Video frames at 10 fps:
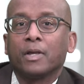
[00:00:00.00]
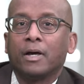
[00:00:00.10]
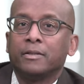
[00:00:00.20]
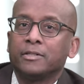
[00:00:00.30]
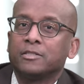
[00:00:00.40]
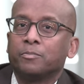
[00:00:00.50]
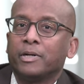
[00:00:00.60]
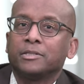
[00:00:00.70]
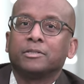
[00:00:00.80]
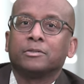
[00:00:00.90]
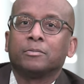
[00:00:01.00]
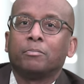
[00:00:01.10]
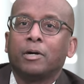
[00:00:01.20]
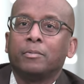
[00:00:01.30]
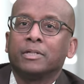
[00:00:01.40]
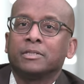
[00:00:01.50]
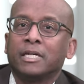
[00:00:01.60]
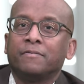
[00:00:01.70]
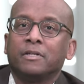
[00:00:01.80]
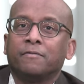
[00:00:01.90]
On this special public
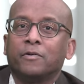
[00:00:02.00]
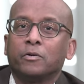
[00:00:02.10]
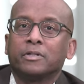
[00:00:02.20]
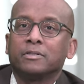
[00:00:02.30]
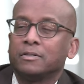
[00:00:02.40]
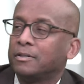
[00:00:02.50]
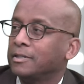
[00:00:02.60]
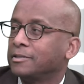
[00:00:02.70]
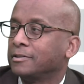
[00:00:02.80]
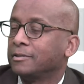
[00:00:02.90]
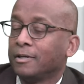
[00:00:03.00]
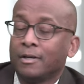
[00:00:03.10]
safety focused edition